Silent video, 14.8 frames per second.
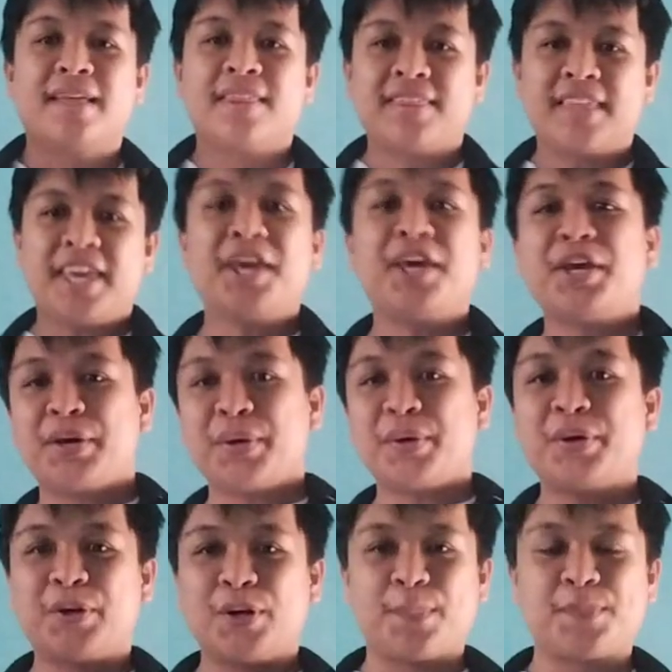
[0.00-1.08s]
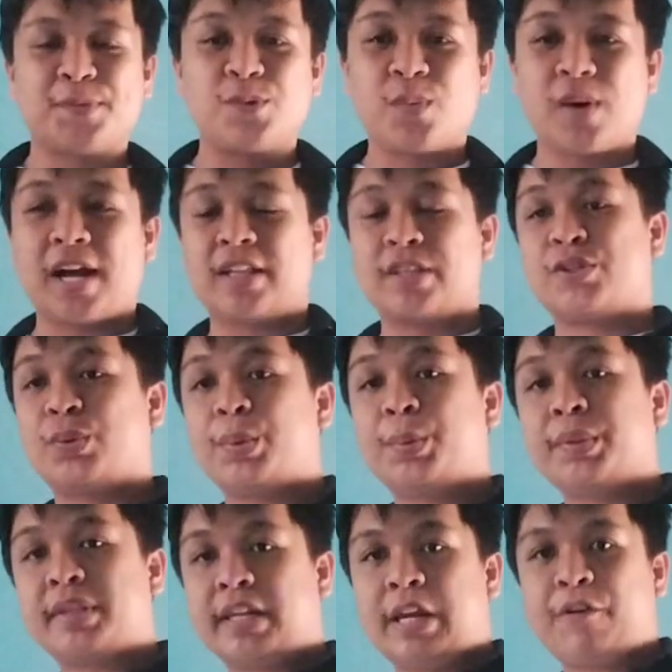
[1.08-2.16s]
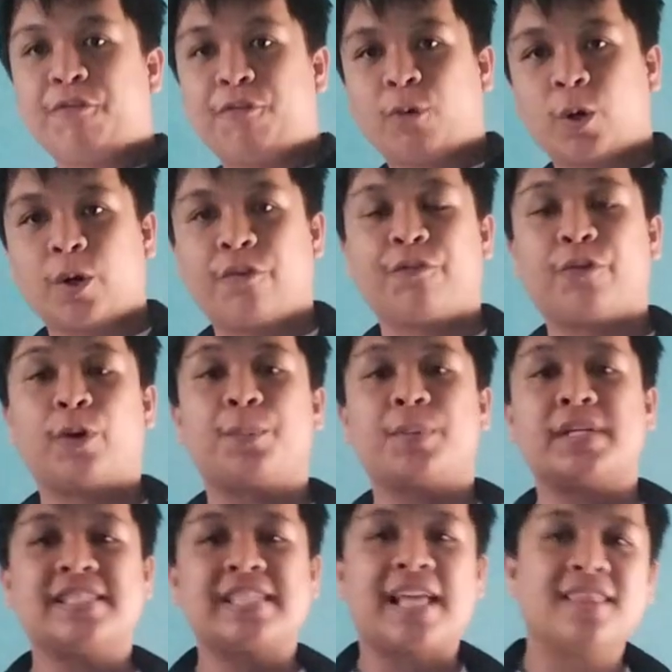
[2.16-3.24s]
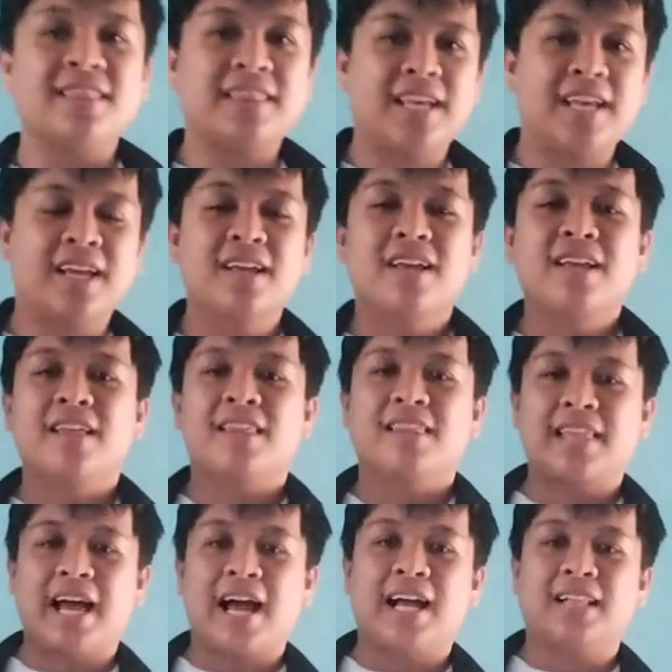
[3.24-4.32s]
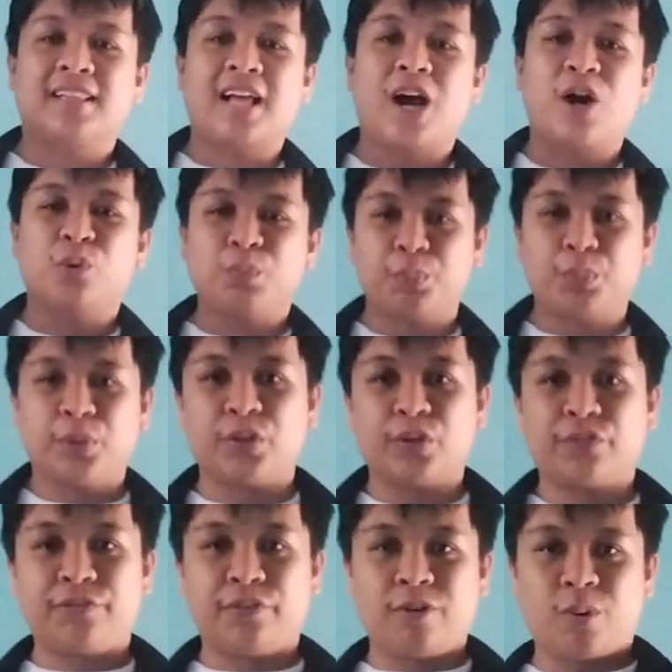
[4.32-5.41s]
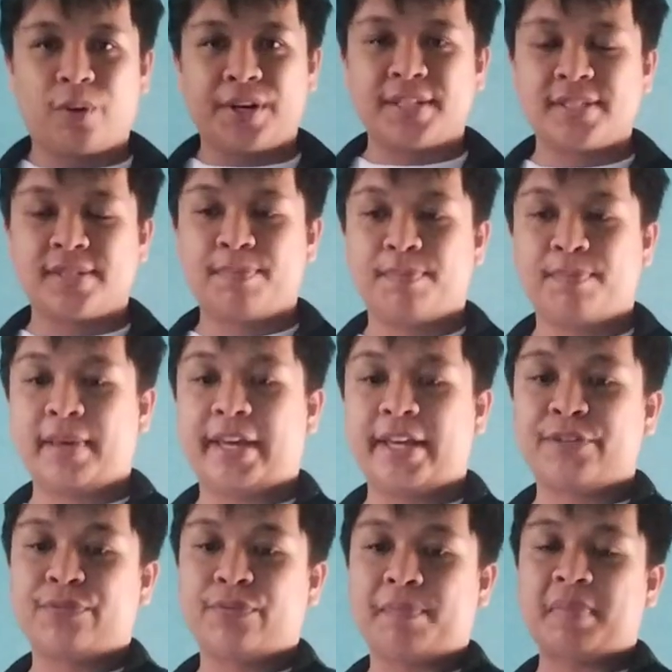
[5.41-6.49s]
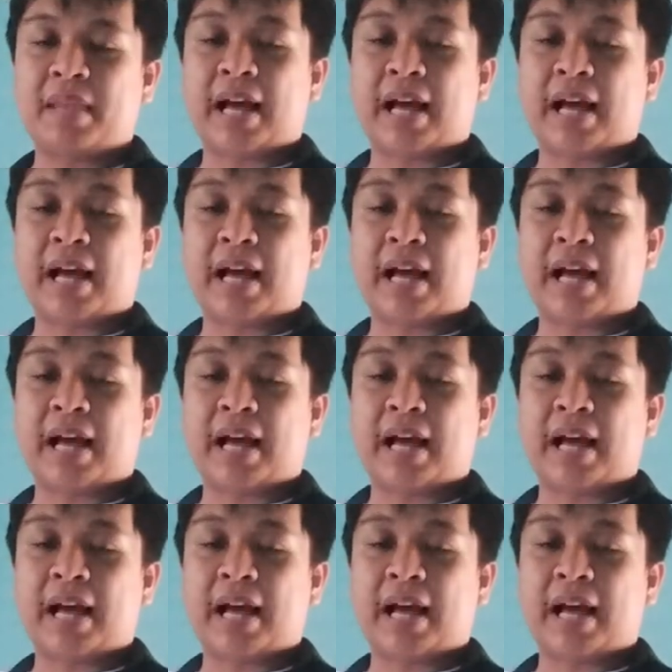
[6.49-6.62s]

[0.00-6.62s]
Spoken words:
Thank you, groups 1, 2, 3, 4 for presenting the output of yours based from the